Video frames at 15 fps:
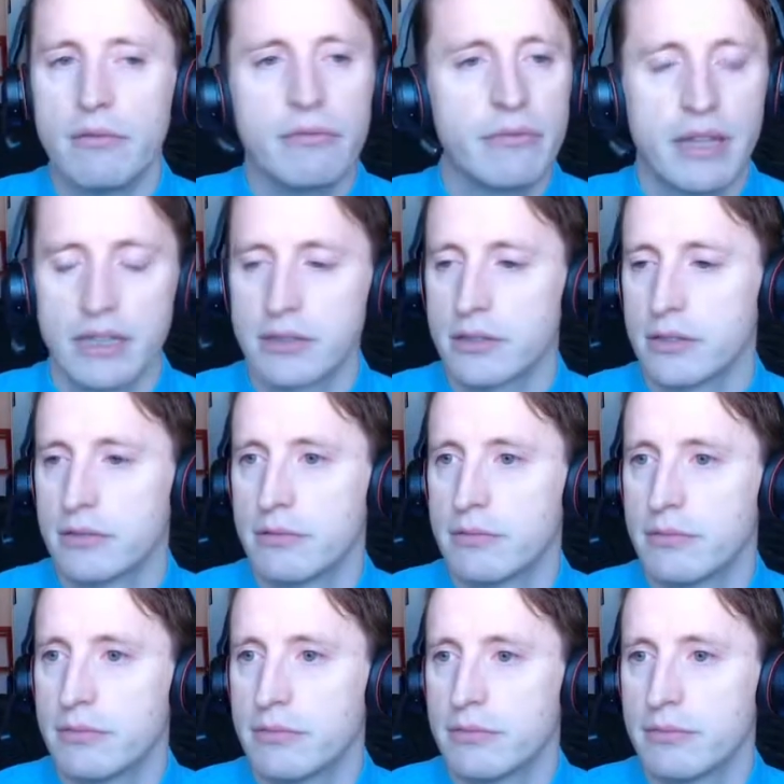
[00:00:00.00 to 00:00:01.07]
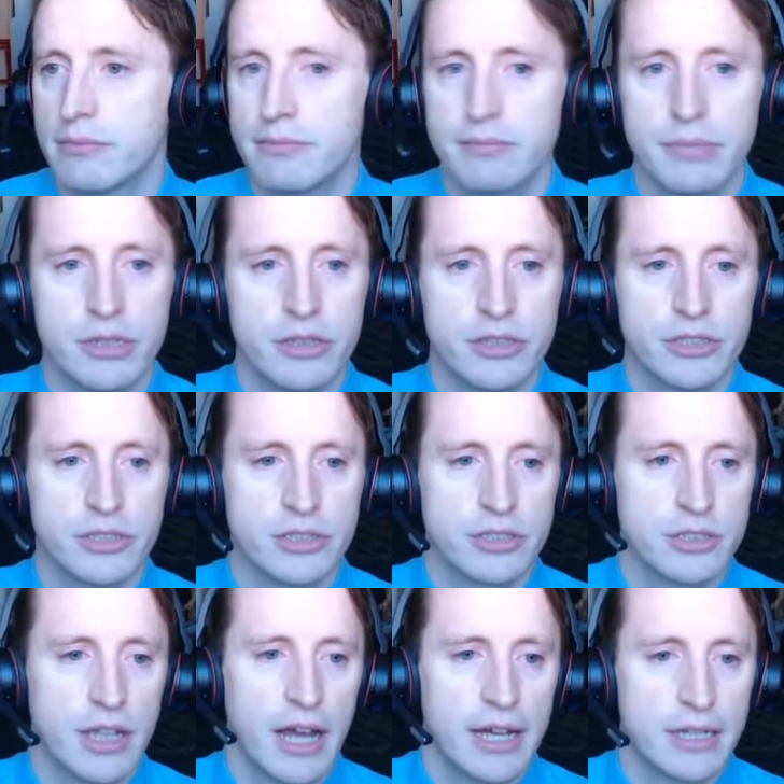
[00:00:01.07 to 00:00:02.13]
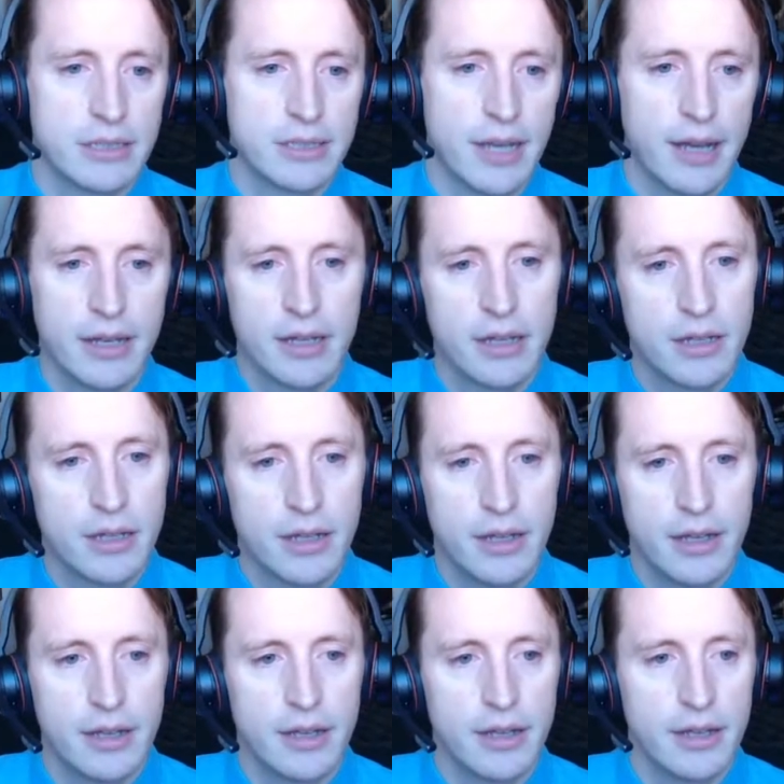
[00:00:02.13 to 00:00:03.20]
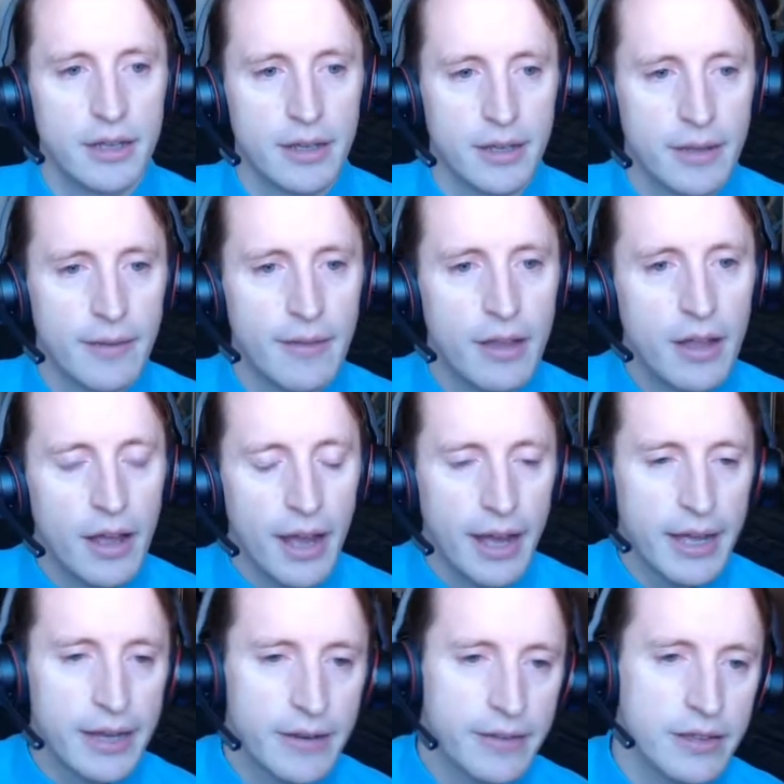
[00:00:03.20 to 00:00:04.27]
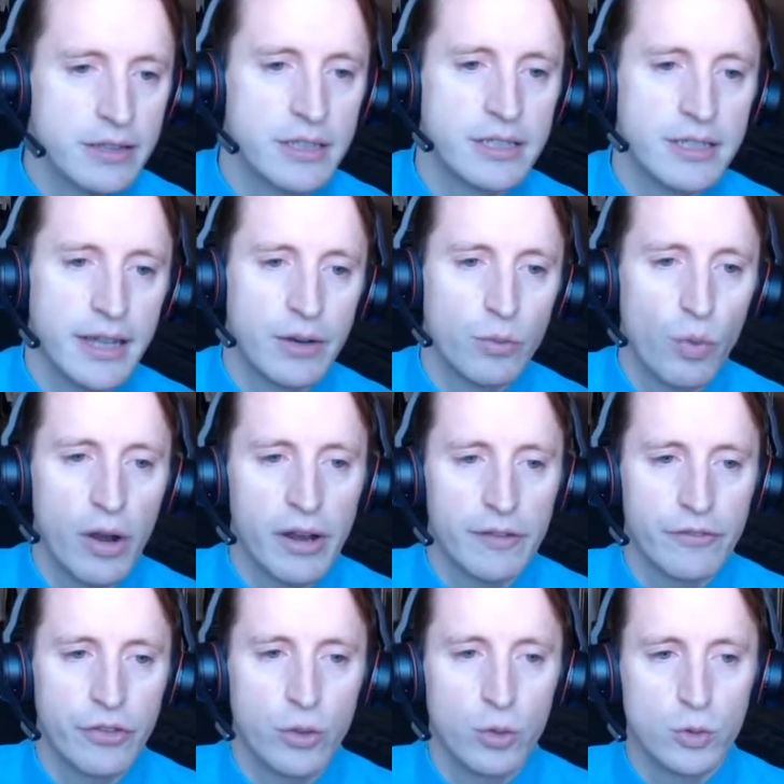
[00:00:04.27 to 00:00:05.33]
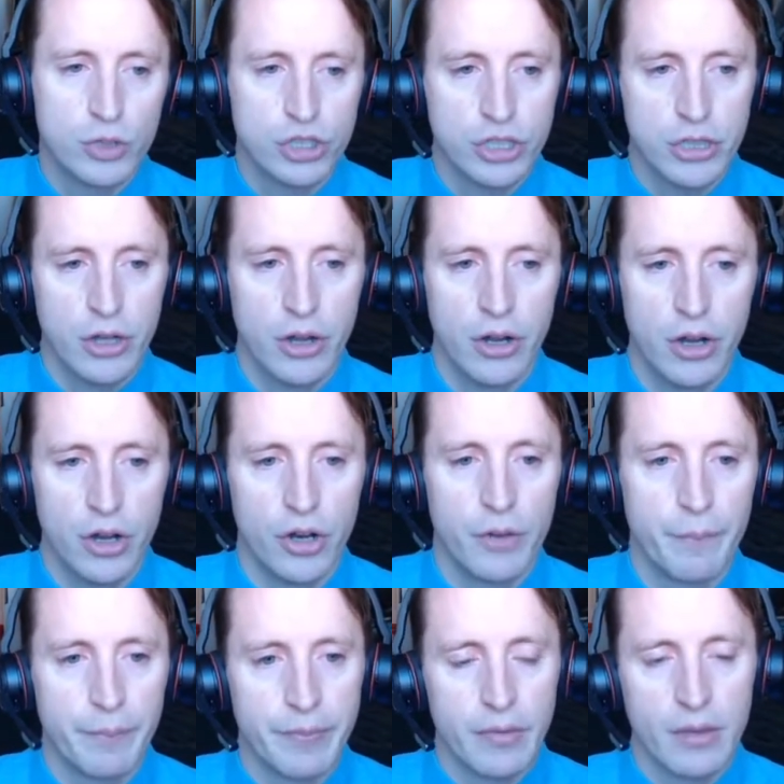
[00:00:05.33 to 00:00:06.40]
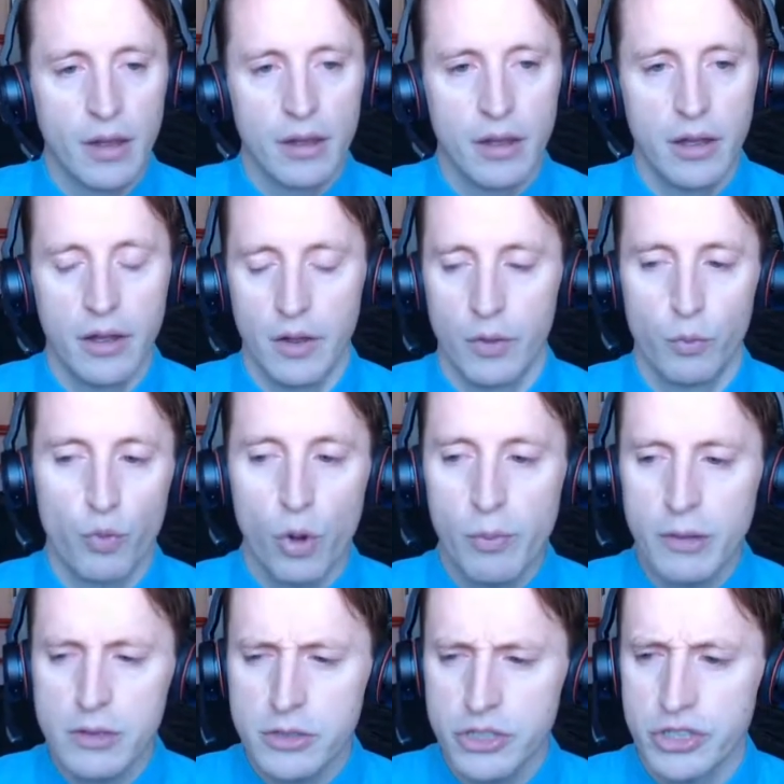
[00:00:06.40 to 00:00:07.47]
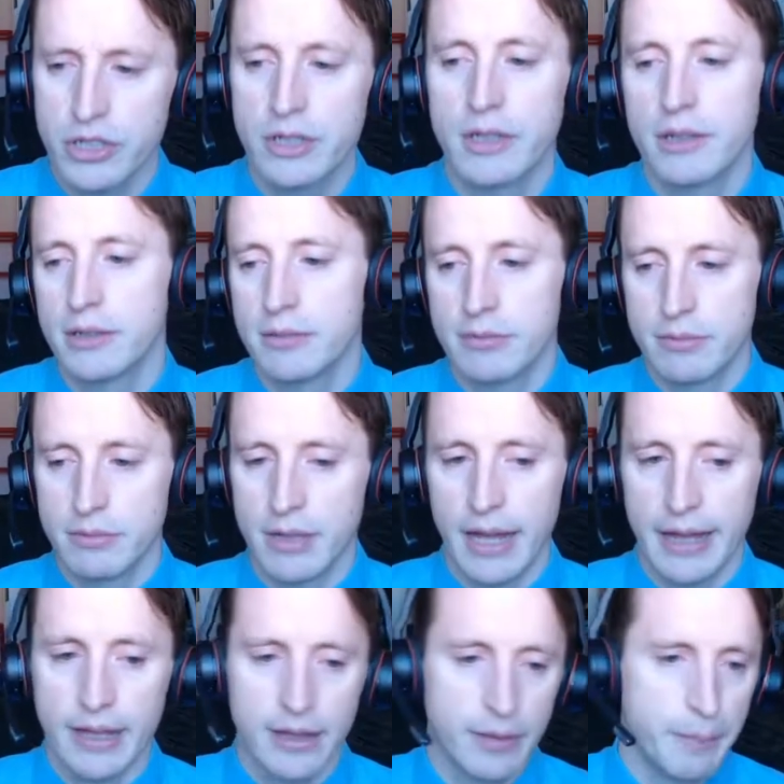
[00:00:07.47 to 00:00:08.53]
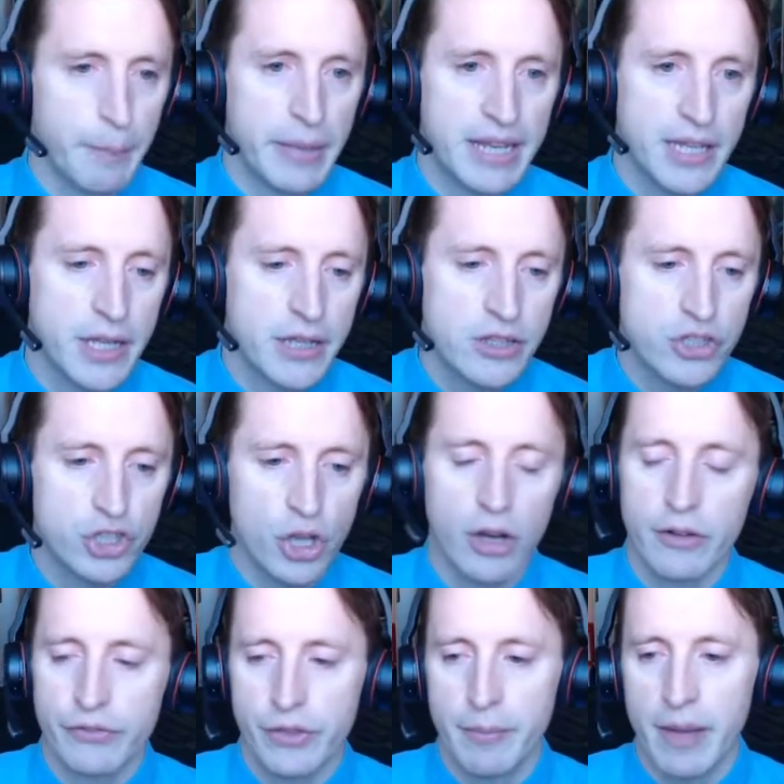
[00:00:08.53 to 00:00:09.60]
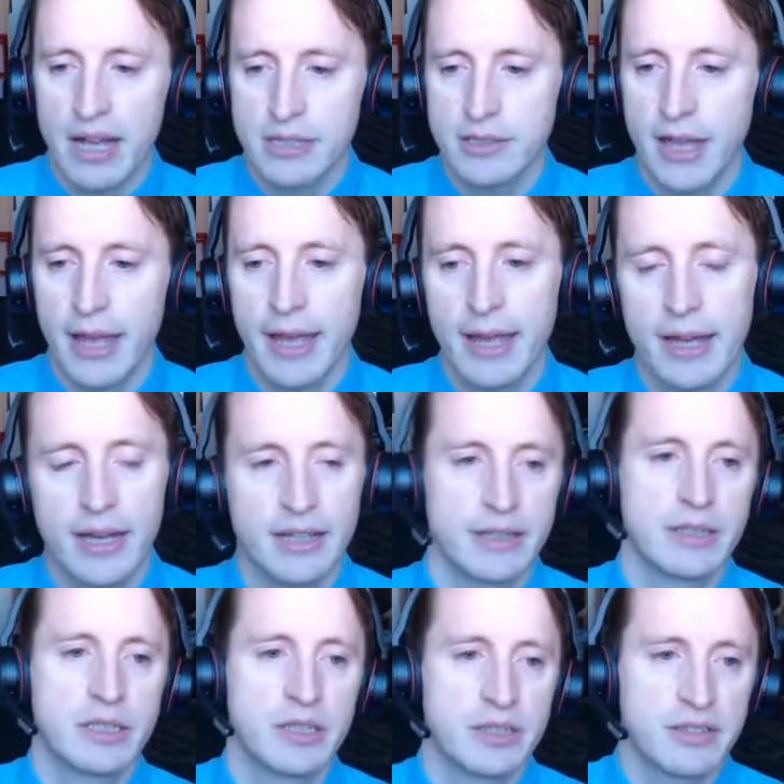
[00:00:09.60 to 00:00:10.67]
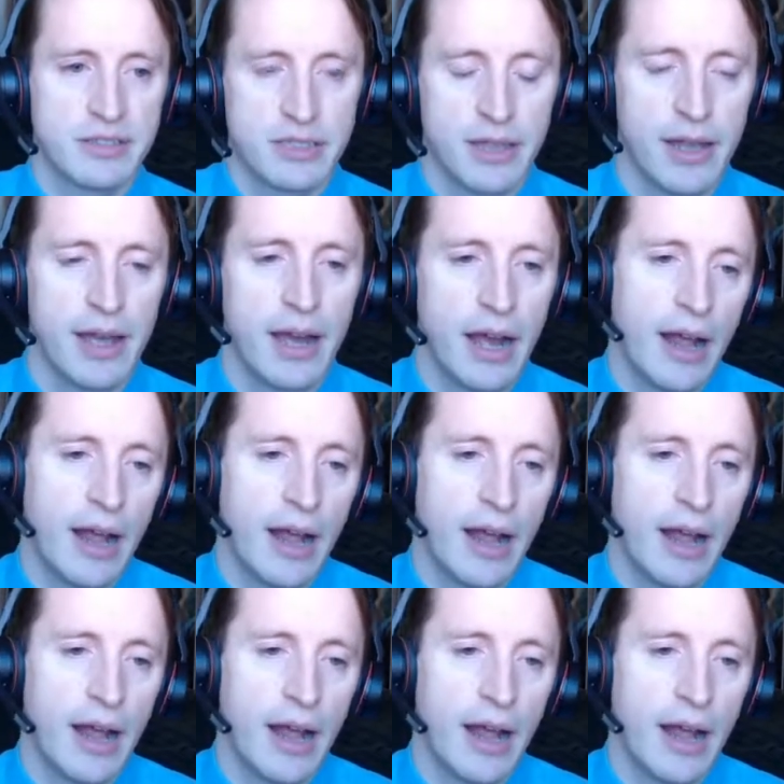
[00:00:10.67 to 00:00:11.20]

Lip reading: Yes, because I decide. And this is then one of those robots, like minions of the master AI. They